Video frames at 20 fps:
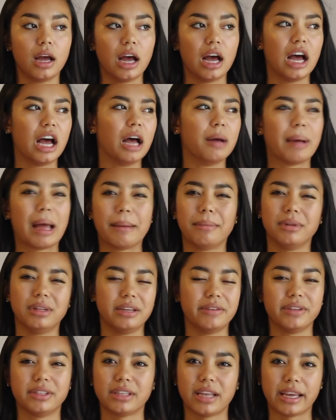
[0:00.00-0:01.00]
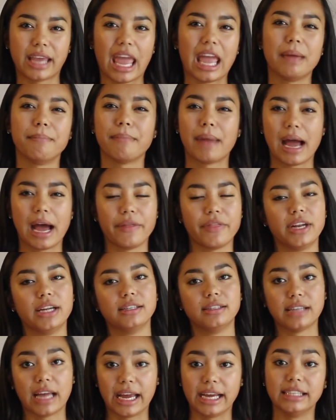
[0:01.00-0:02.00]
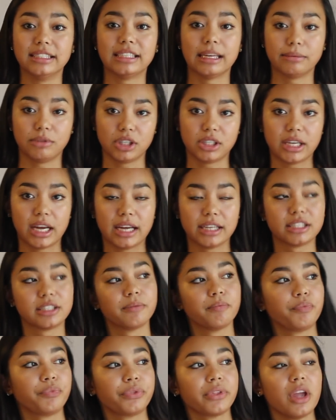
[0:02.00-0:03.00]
I believe it's like a math and a science subject test.